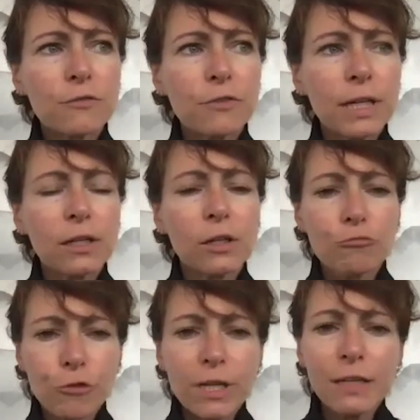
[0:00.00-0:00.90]
feel
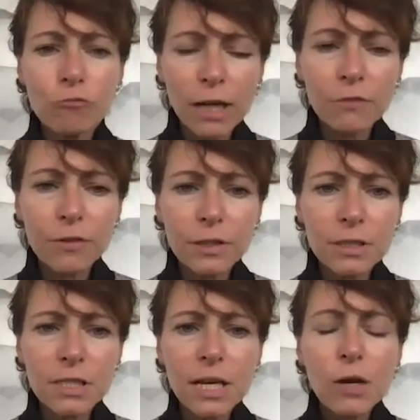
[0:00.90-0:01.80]
really
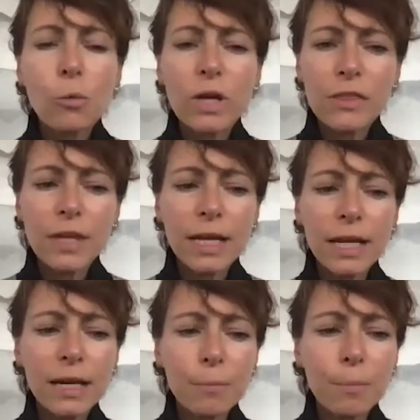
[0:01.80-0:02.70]
relevant
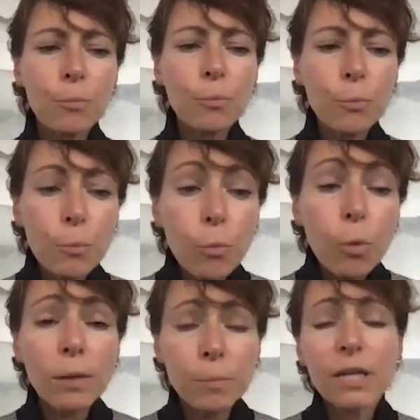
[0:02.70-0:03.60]

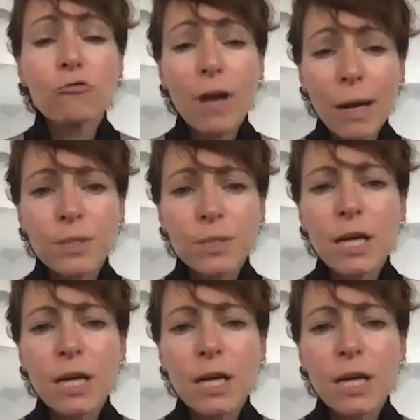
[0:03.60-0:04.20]
while being wrapped